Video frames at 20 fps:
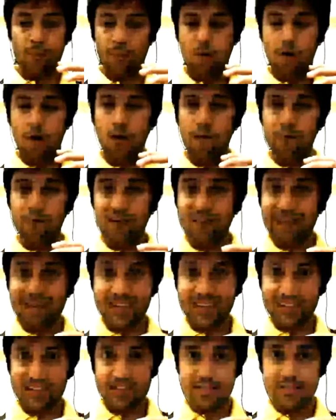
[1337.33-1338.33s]
of the linked
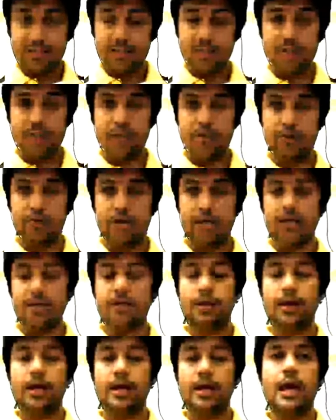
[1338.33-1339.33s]
list, right?
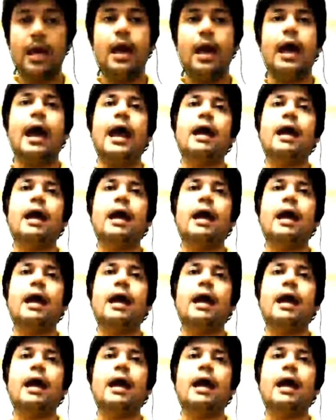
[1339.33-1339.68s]
And